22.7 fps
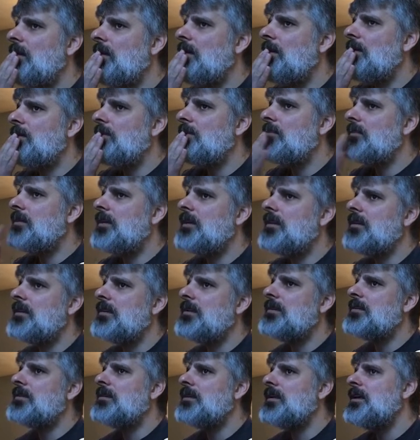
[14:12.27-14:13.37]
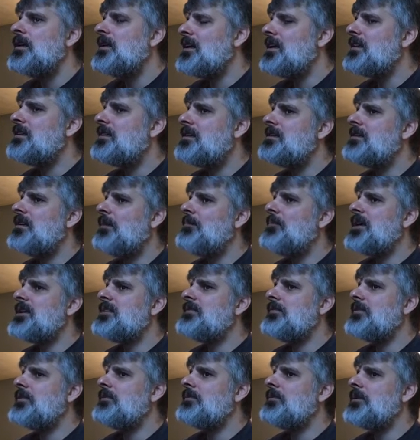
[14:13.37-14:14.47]
Alright, let's try this. Yeah, this is not
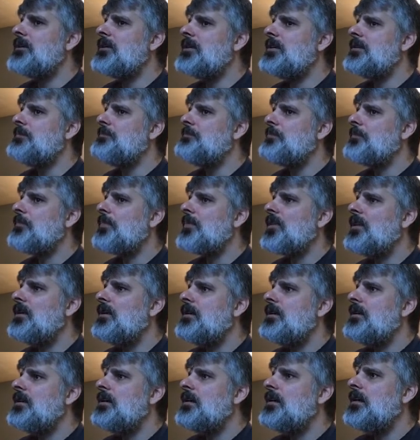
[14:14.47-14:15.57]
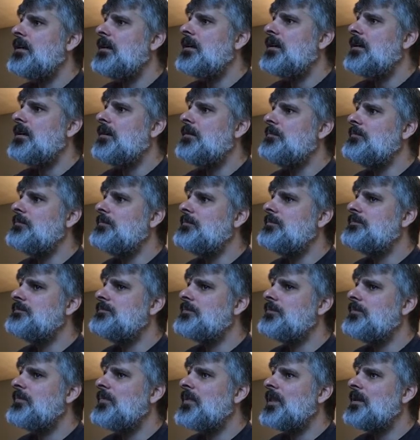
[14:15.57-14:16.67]
best for the win. But
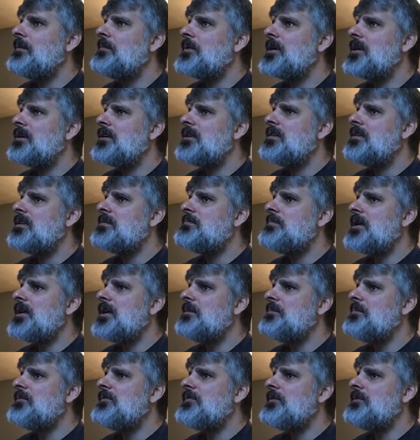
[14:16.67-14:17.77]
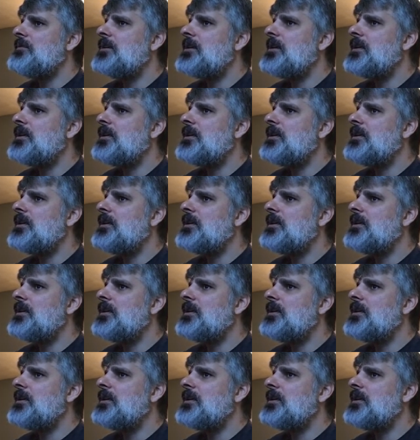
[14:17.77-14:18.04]
it does pick up a few